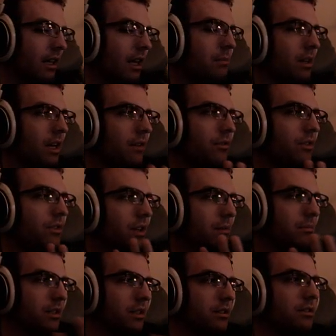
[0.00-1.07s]
game they have the
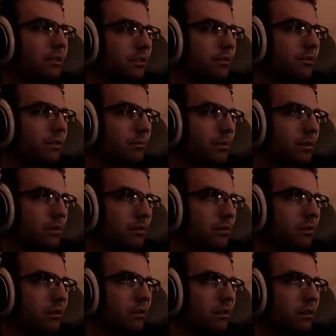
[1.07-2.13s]
same distance from you,
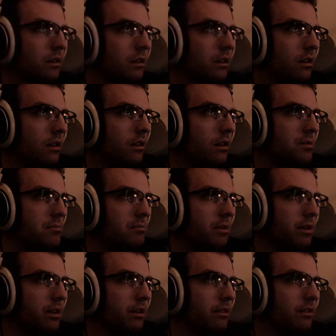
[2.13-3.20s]

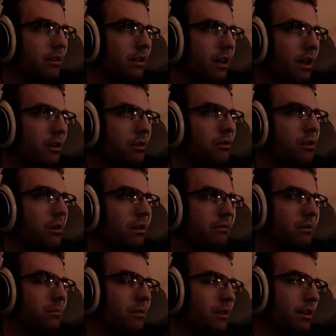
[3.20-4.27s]
but you know
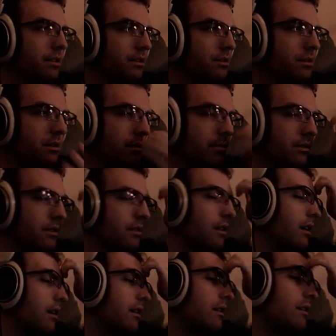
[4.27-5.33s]
everybody on the ship. It's
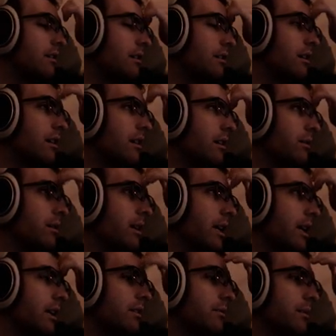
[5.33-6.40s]
not, you're not like running
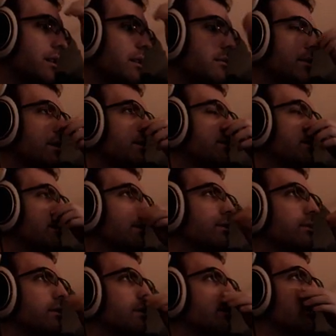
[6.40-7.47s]
into random goons in the
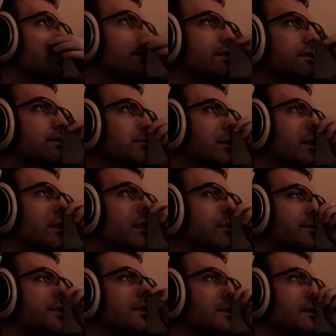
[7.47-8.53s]
world, so it doesn't really matter that
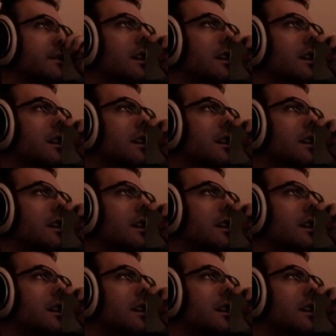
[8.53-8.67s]
much.